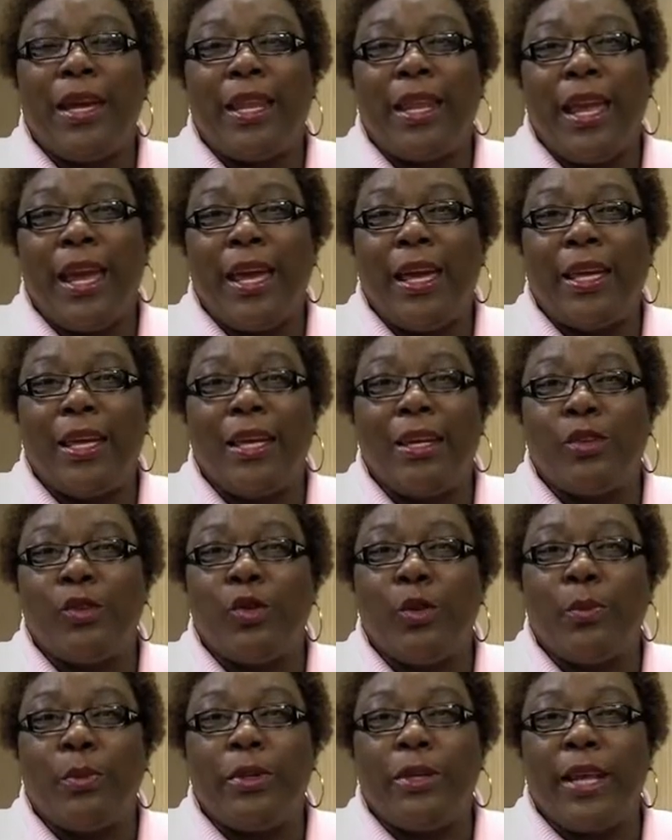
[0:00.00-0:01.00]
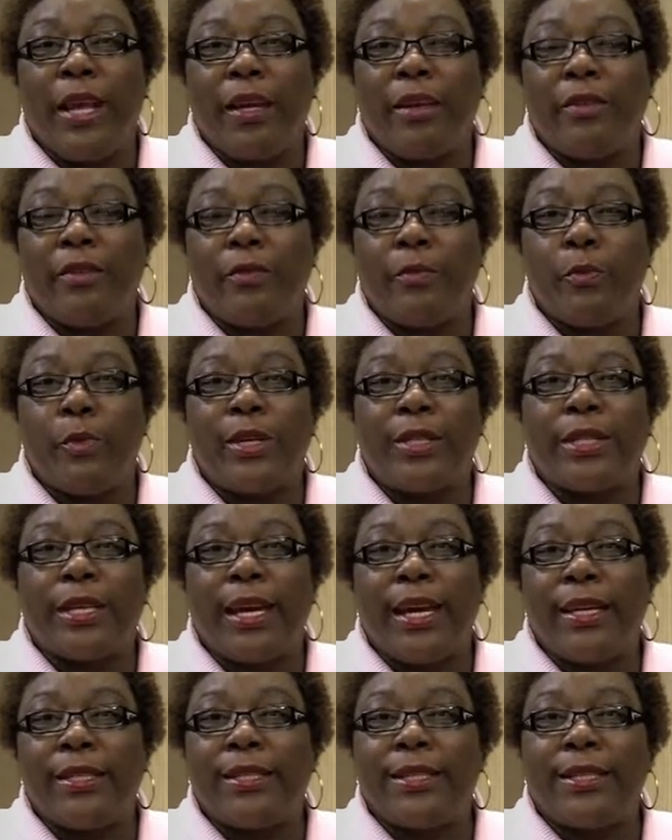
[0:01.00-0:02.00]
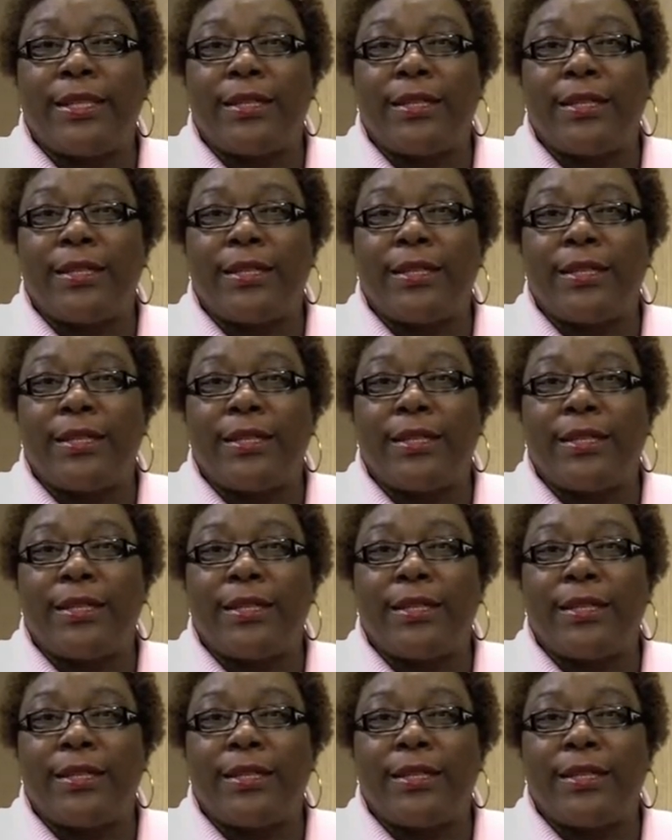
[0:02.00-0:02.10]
an eight-year triple negative breast cancer